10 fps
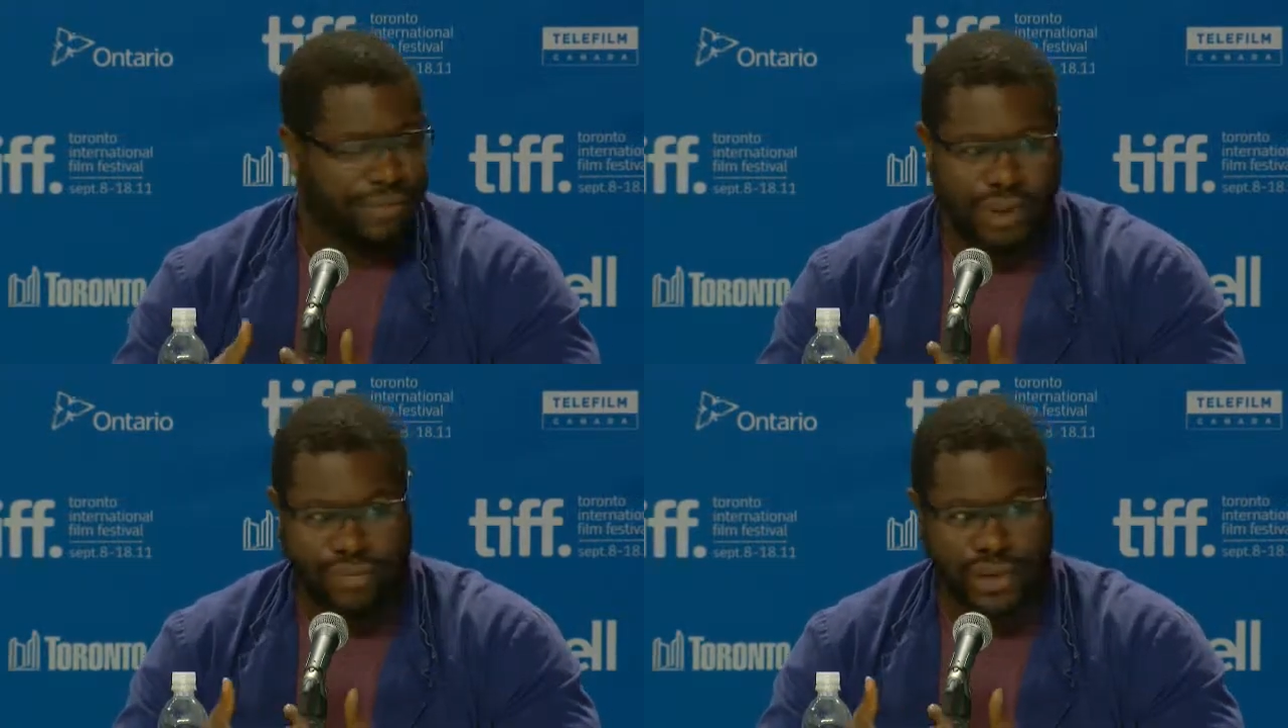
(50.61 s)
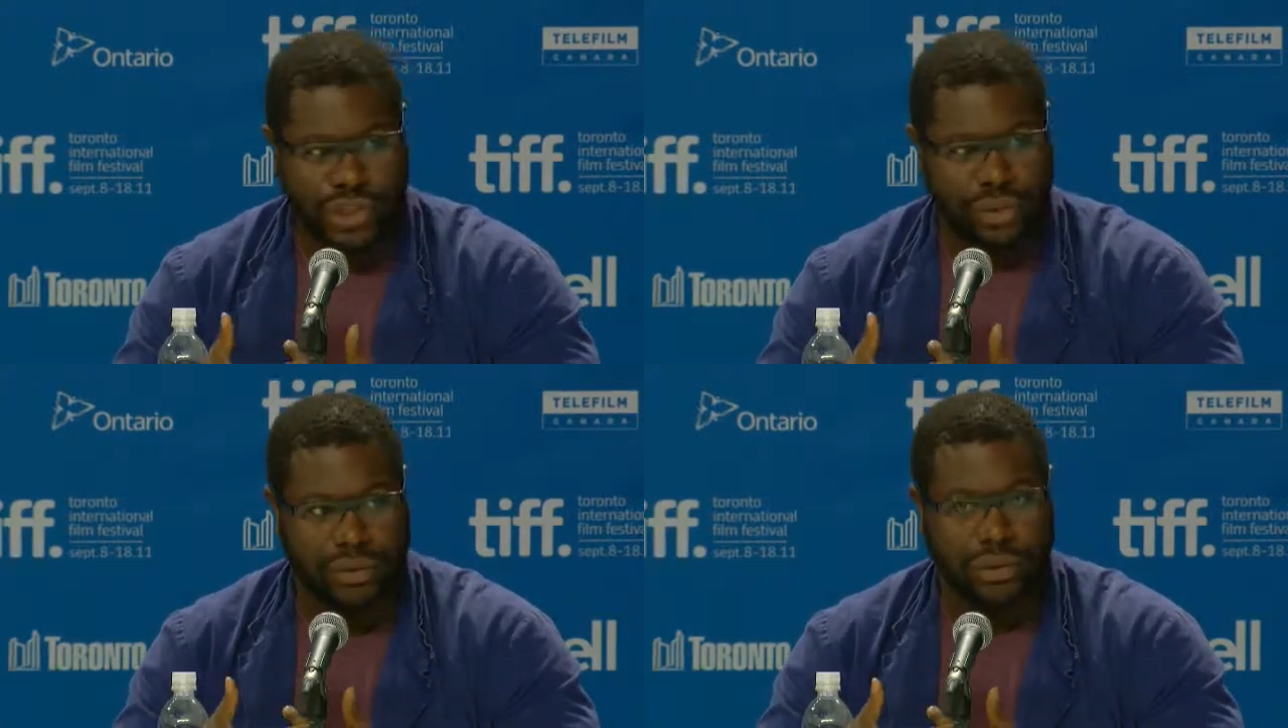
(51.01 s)

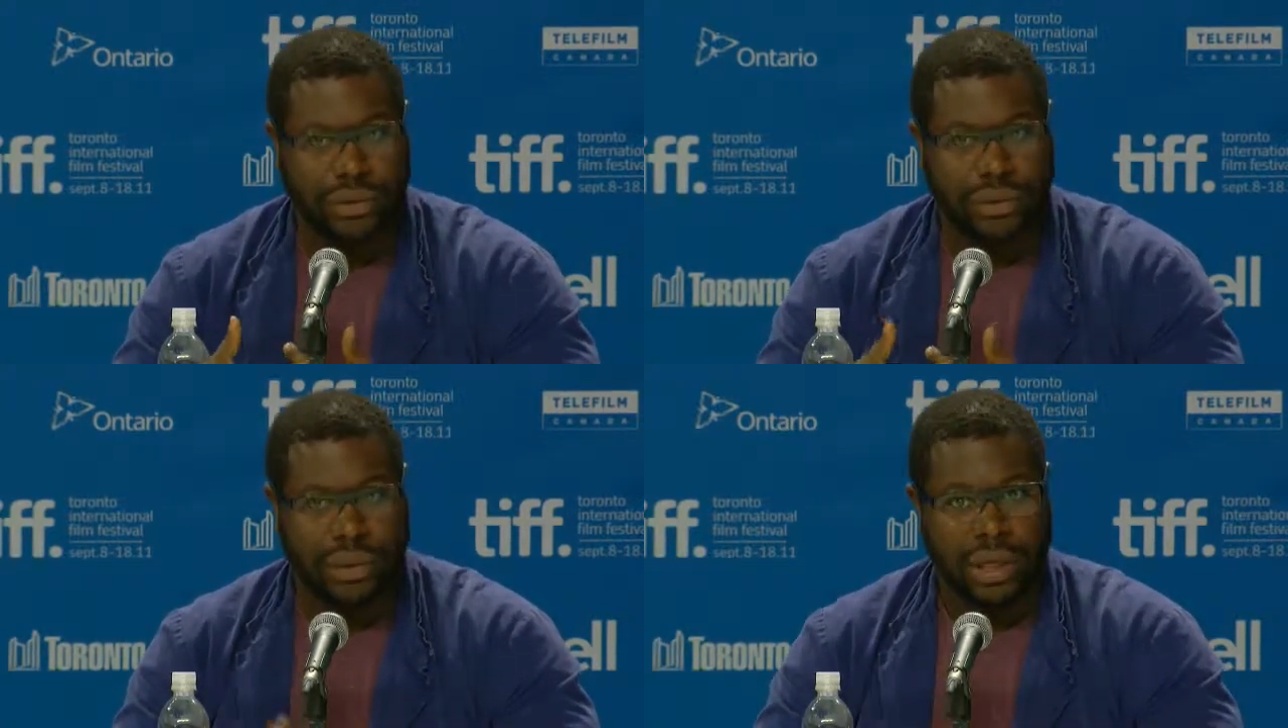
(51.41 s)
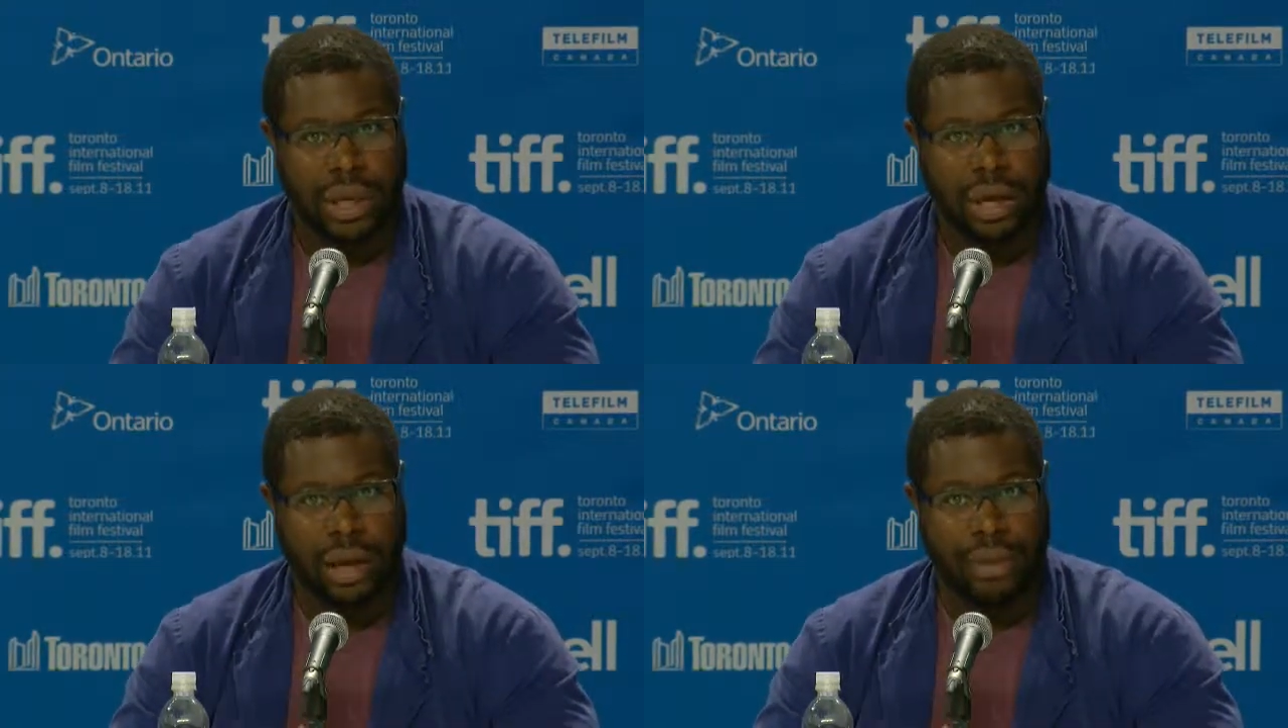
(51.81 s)
affliction.
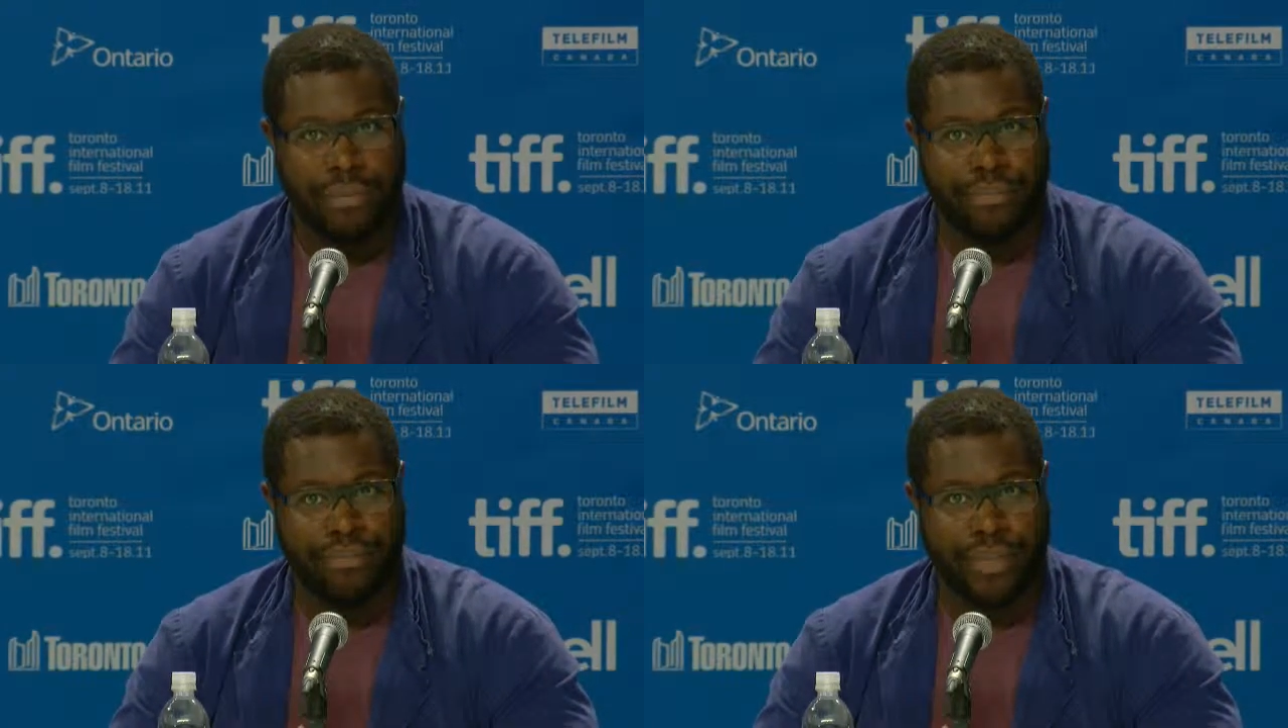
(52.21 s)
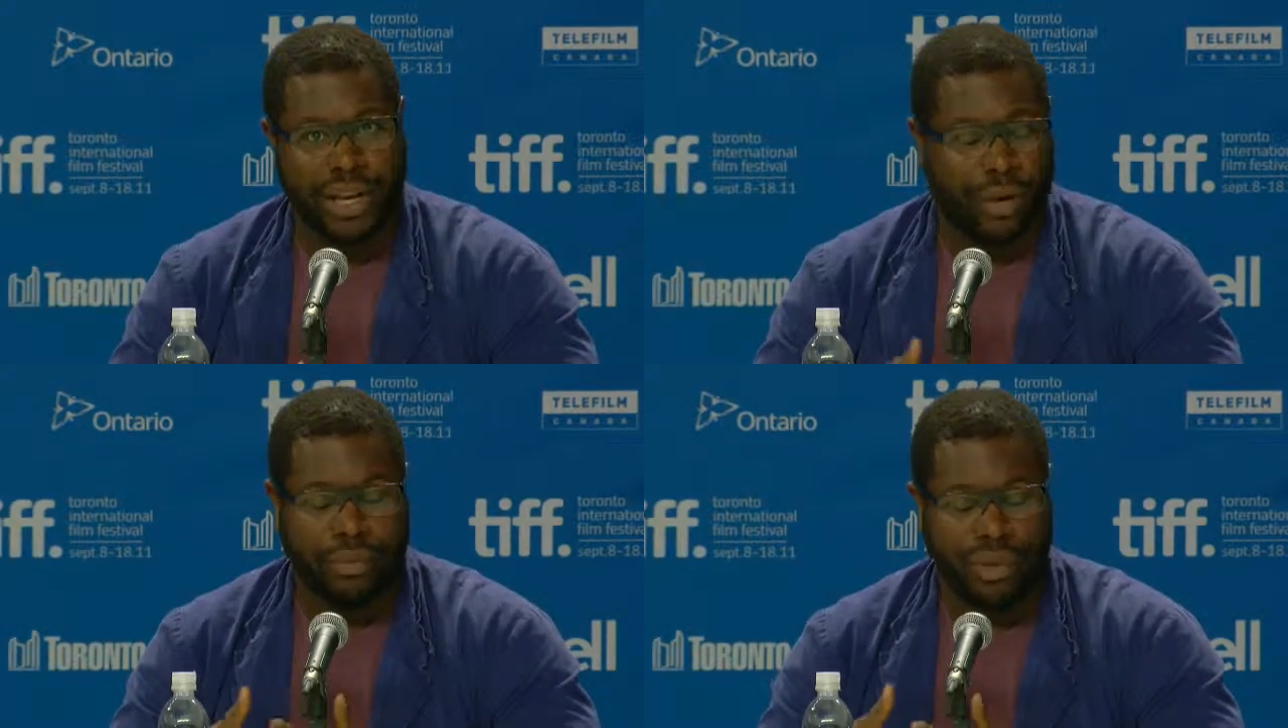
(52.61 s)
In
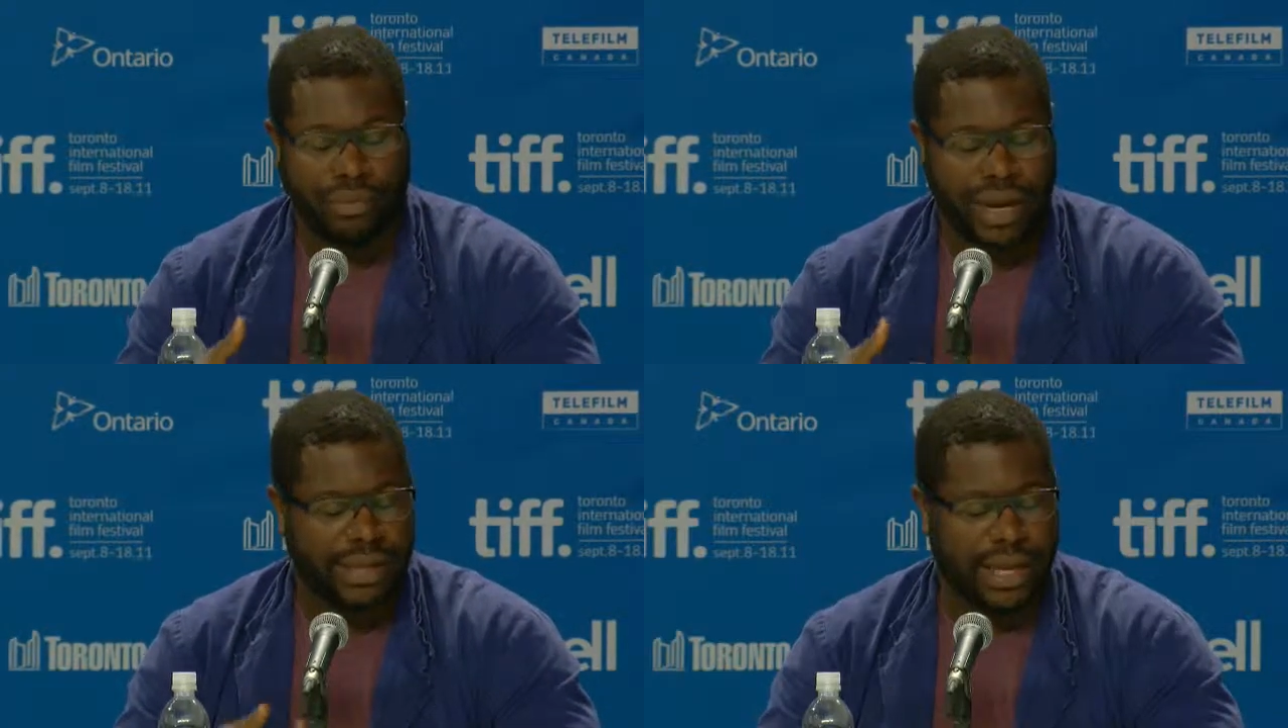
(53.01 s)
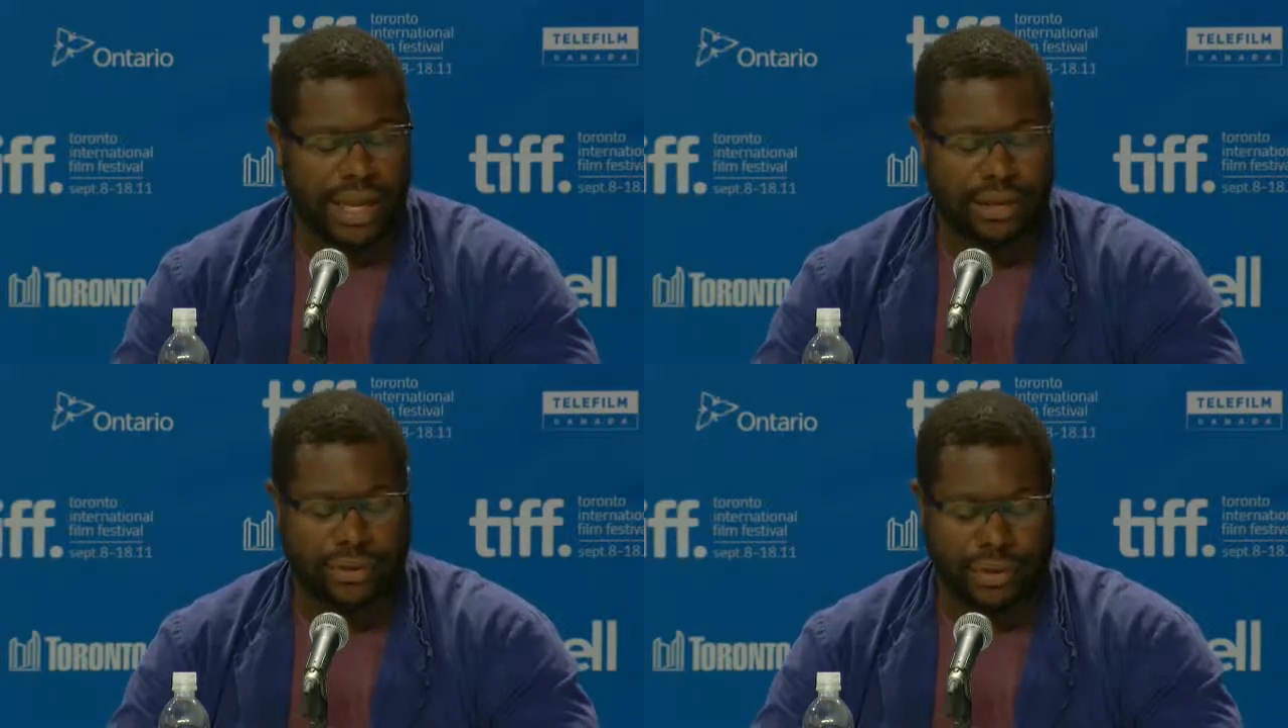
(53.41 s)
my day,